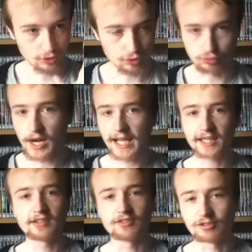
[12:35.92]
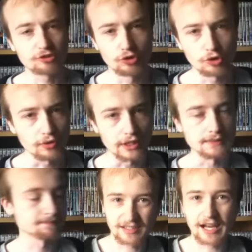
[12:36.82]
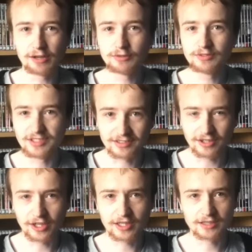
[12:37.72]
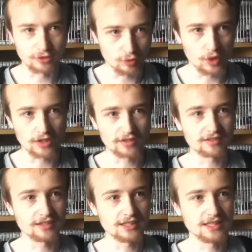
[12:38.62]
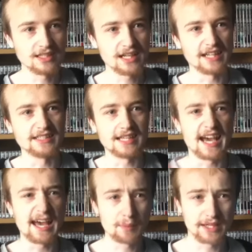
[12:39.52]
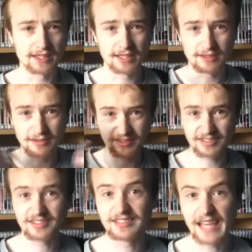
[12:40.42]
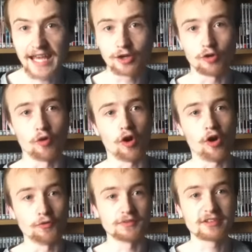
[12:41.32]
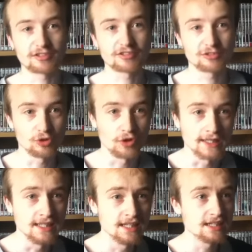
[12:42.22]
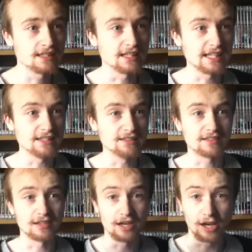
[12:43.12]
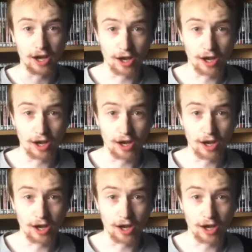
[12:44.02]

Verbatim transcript: cracking story, sound design and quality, and the epic scale of this story is